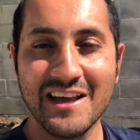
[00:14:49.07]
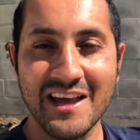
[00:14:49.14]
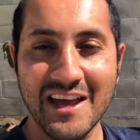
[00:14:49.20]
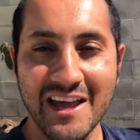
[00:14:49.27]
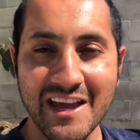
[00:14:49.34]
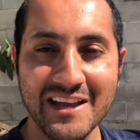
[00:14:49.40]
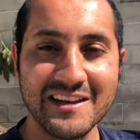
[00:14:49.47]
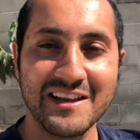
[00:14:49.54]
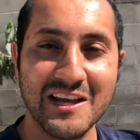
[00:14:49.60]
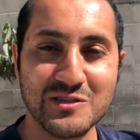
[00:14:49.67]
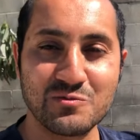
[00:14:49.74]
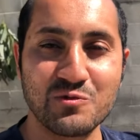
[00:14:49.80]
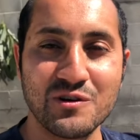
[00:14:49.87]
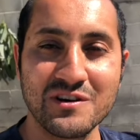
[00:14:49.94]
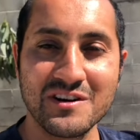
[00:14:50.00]
And
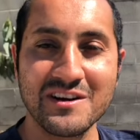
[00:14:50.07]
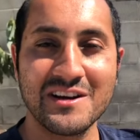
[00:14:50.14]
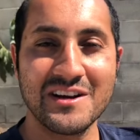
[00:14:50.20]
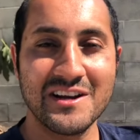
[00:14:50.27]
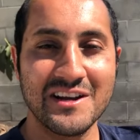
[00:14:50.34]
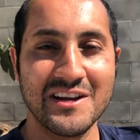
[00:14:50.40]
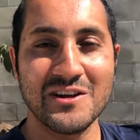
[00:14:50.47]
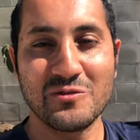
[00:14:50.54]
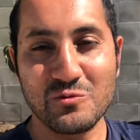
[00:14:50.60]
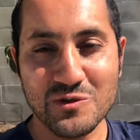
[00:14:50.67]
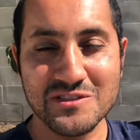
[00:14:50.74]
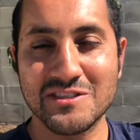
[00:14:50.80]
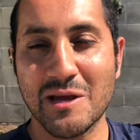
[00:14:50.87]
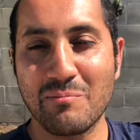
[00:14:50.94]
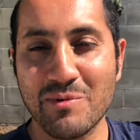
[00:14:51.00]
that's where we
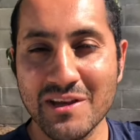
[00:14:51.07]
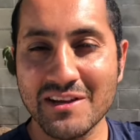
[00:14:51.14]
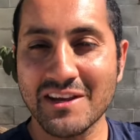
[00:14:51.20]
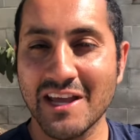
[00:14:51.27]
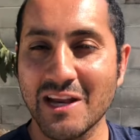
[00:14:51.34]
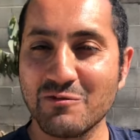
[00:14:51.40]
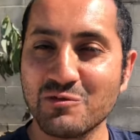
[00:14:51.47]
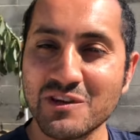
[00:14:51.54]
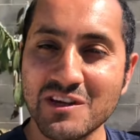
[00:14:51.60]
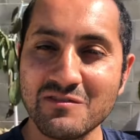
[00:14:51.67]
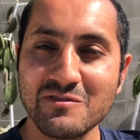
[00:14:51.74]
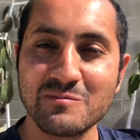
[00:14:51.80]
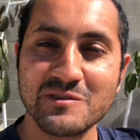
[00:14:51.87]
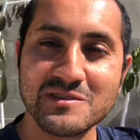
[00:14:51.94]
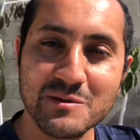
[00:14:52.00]
step in and we give
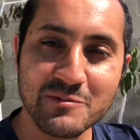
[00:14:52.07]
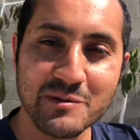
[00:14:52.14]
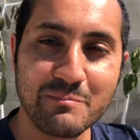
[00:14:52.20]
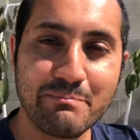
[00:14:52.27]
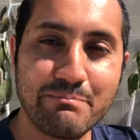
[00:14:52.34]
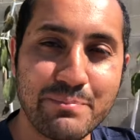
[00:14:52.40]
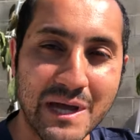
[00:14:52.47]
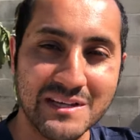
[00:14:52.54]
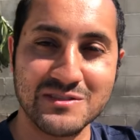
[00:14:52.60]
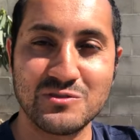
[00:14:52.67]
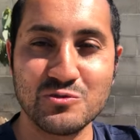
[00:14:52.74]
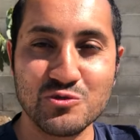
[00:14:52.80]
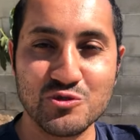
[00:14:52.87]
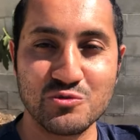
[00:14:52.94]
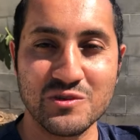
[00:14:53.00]
them some of the best
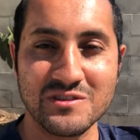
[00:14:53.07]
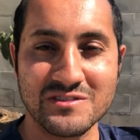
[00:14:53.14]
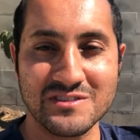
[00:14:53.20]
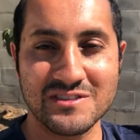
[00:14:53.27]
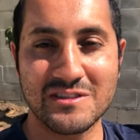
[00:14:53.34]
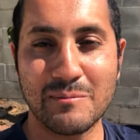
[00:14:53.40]
nutrients,